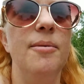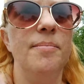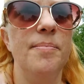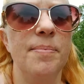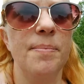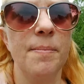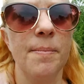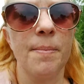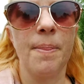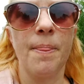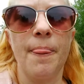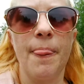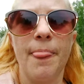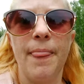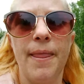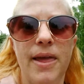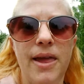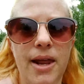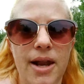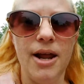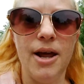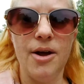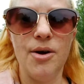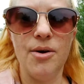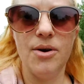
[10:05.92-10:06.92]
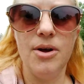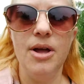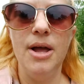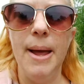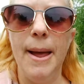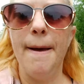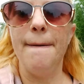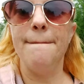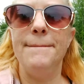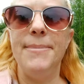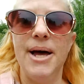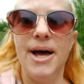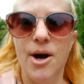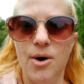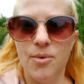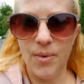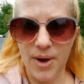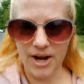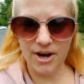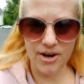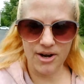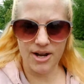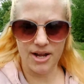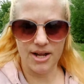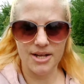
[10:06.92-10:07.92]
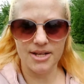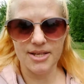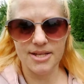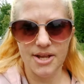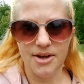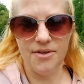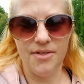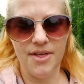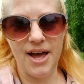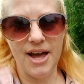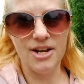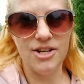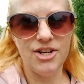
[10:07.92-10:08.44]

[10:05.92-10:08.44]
um, you know, but awareness,